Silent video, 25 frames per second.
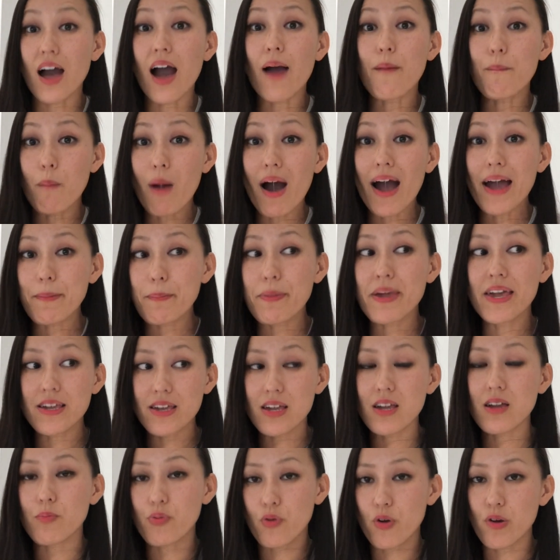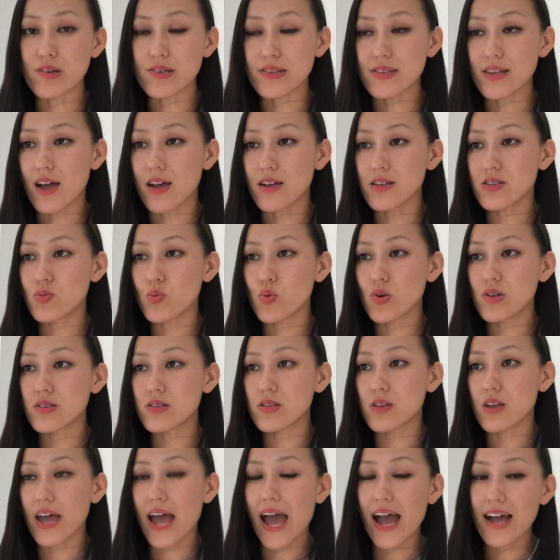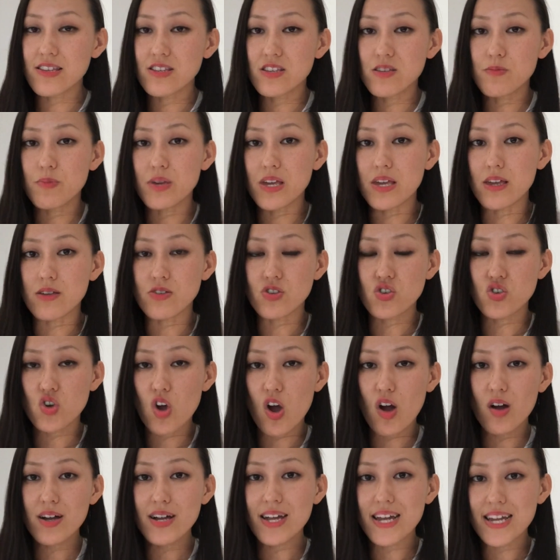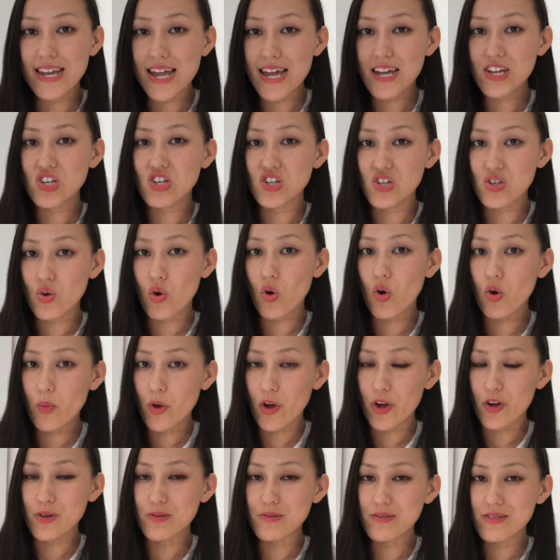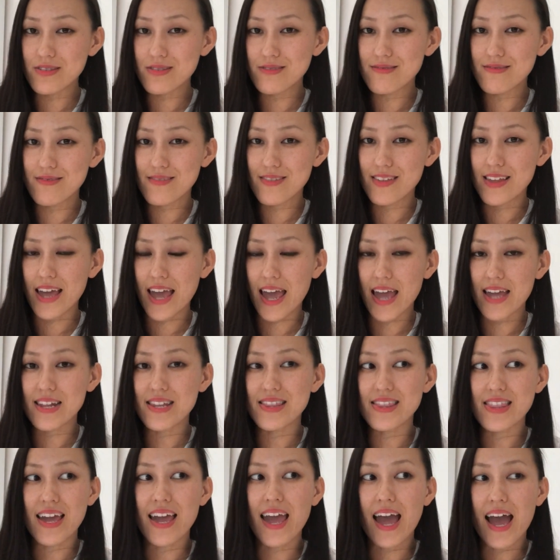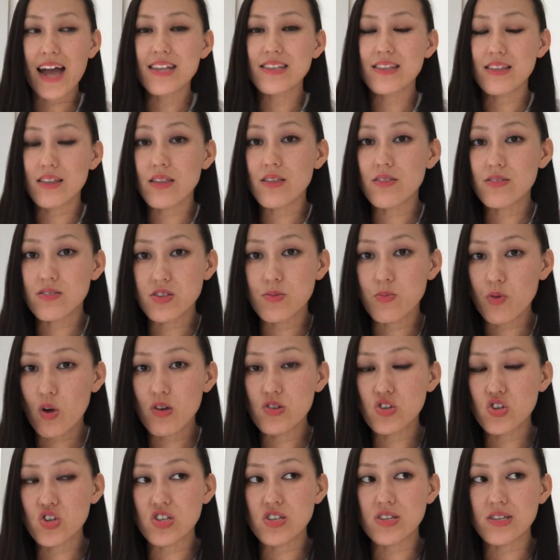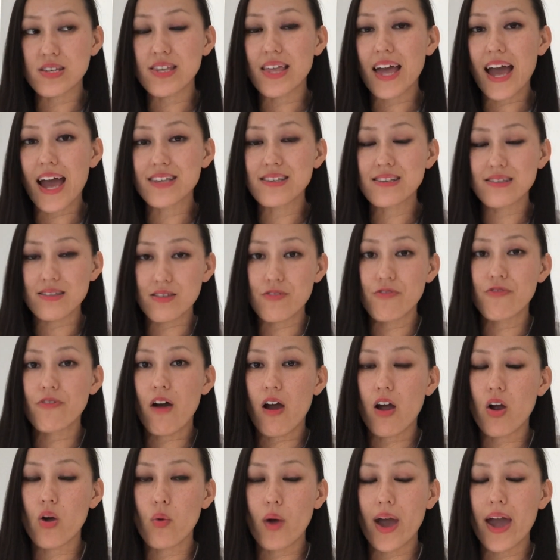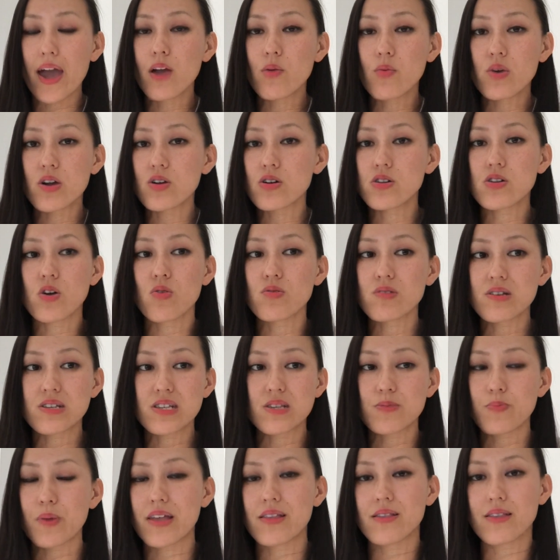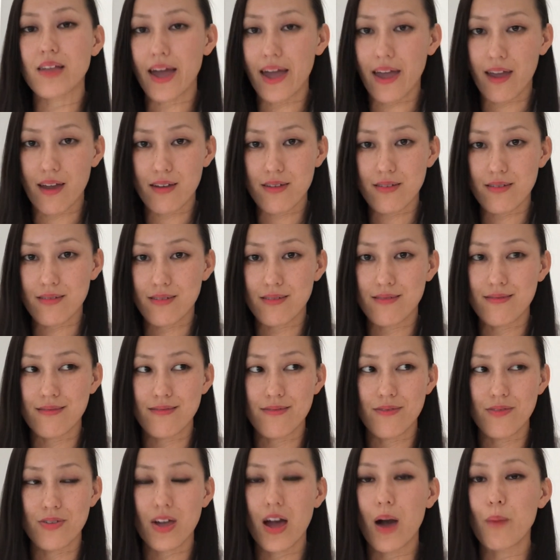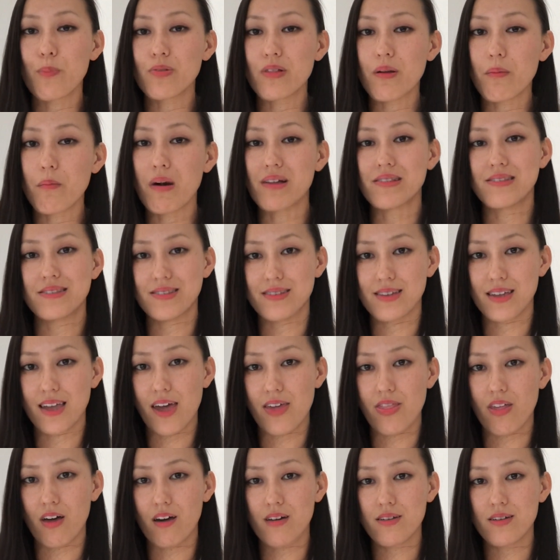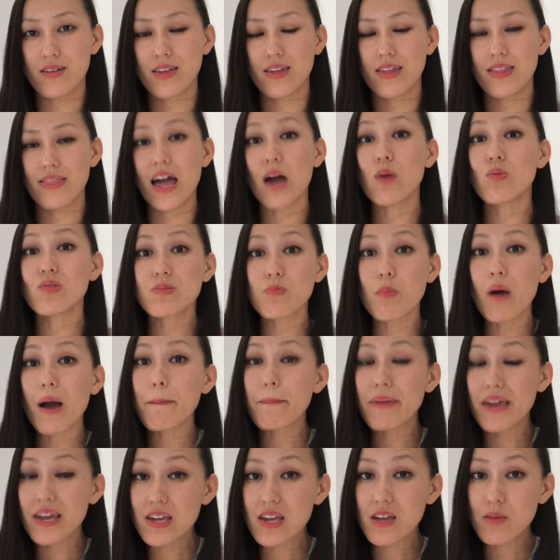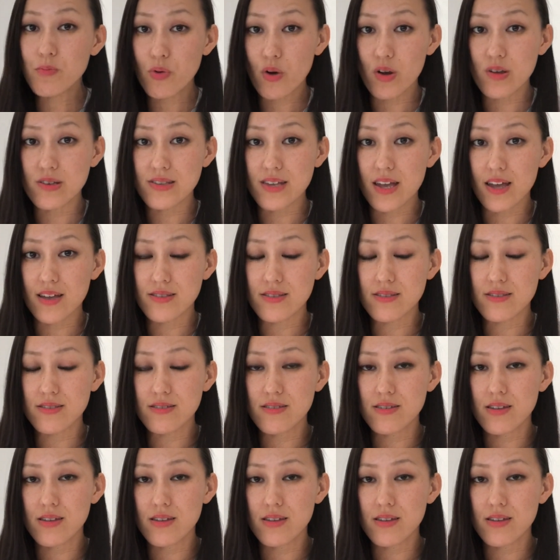my picking process had to be strong connection hormones, and they had subconsciously, they had to live far away, and we could only spend like a couple of months together. That was my picking process.